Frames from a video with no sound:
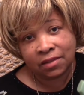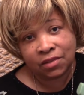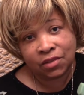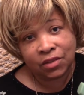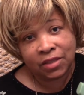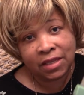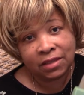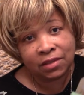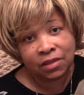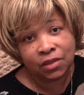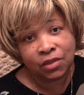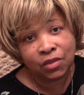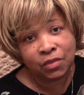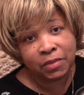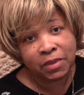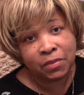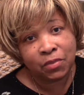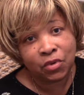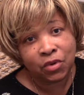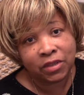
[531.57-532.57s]
So that's a little
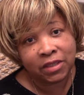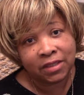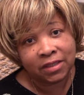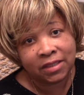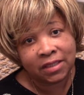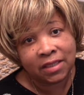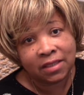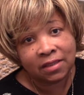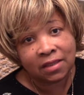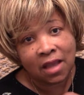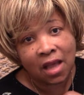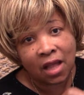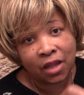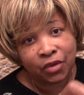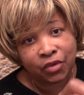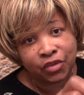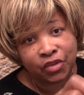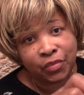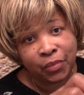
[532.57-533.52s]
bit more than $10